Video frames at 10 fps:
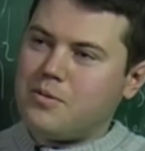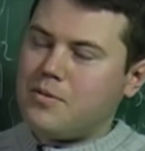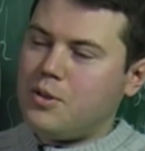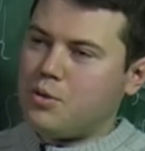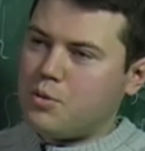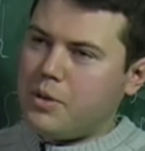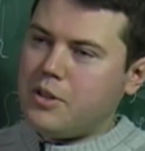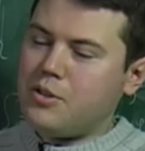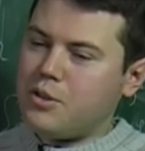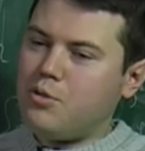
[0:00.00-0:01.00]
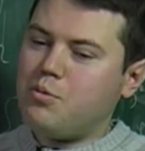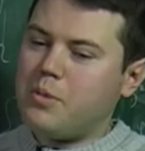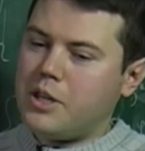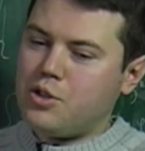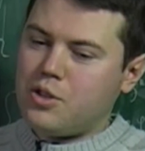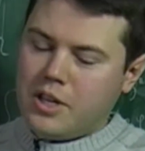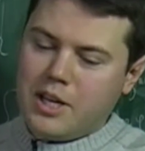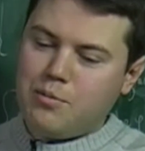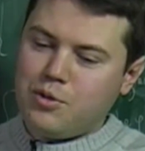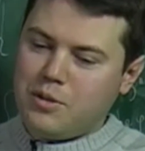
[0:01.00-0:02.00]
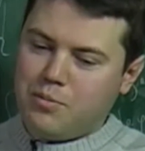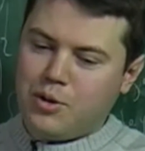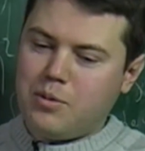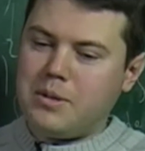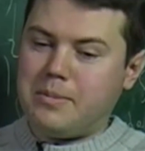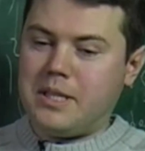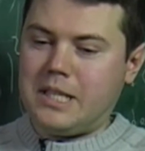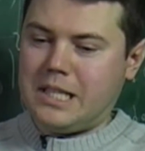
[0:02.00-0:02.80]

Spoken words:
You spend so much time on the problem and it